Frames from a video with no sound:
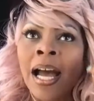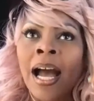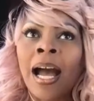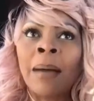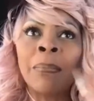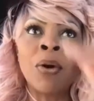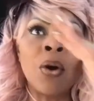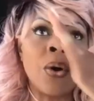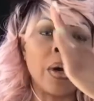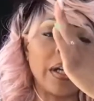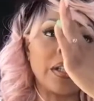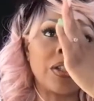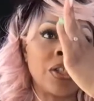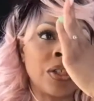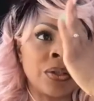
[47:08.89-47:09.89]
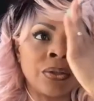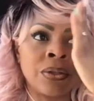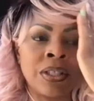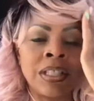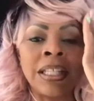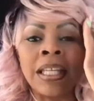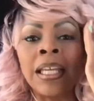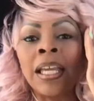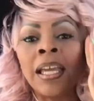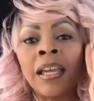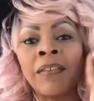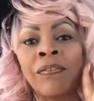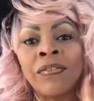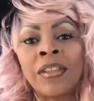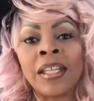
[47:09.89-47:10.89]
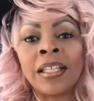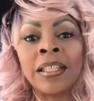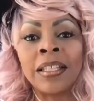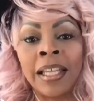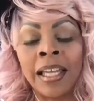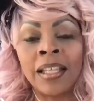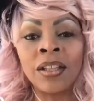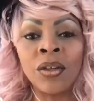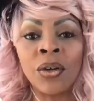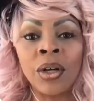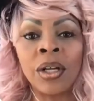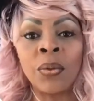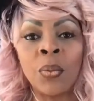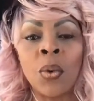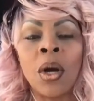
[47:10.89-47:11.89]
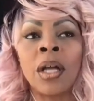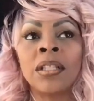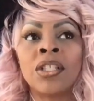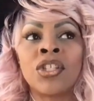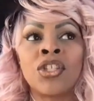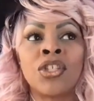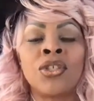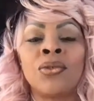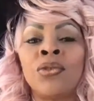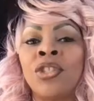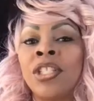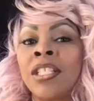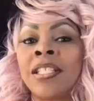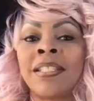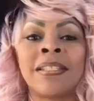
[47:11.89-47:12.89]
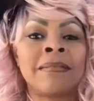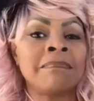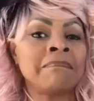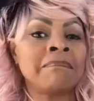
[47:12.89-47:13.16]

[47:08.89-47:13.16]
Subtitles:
I'm going to see if the landlord wants to just